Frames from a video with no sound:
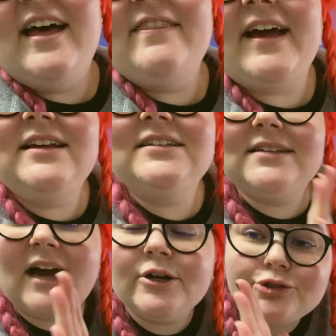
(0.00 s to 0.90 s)
and that is
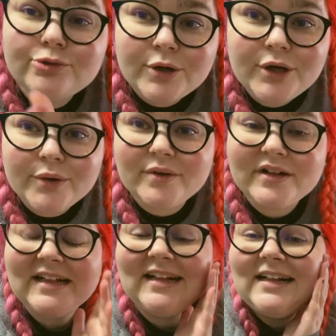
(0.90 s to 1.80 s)
not true
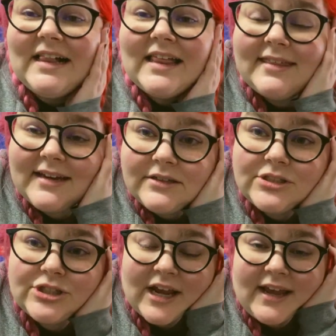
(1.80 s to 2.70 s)

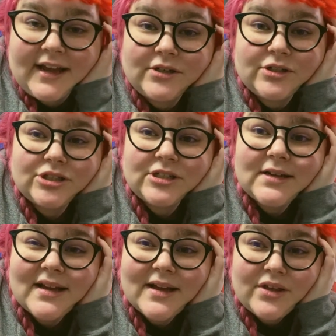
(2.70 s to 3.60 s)
things change
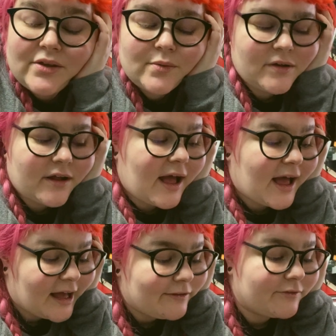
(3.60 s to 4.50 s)
you will
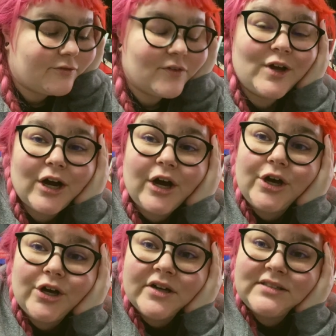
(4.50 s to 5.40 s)
have a
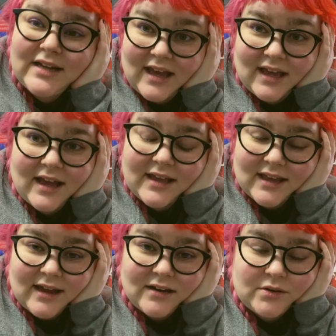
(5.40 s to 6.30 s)
good day
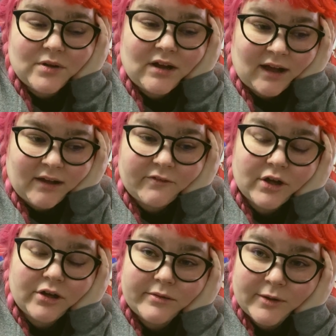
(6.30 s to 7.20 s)
again you will have a
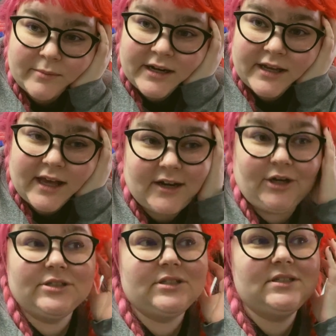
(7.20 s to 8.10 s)
good moment again
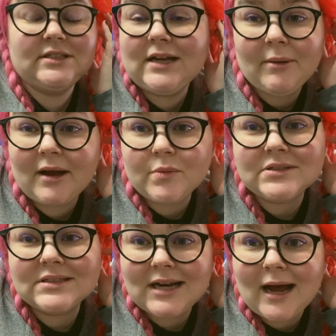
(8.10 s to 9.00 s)
your stomach will
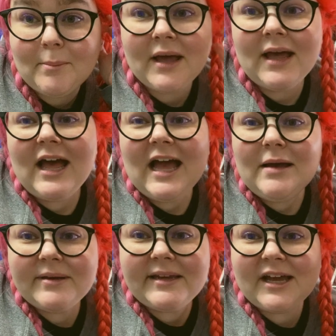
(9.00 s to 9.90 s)
stop
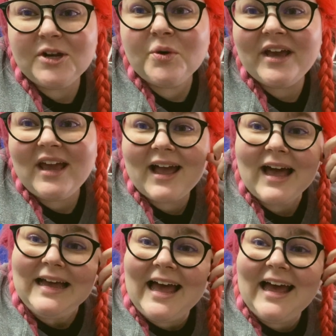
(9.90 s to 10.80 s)
being annoying
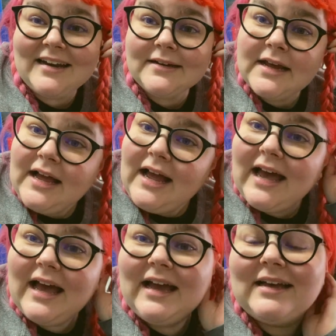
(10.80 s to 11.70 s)
again
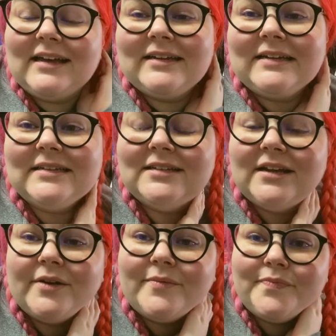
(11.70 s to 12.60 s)

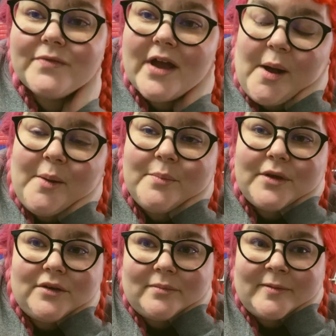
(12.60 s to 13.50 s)
and um,
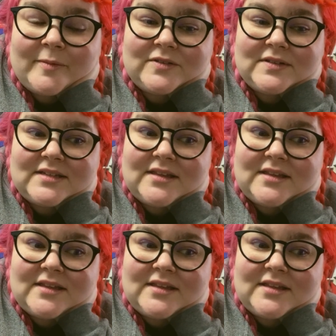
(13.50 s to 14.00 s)
you'll be able to see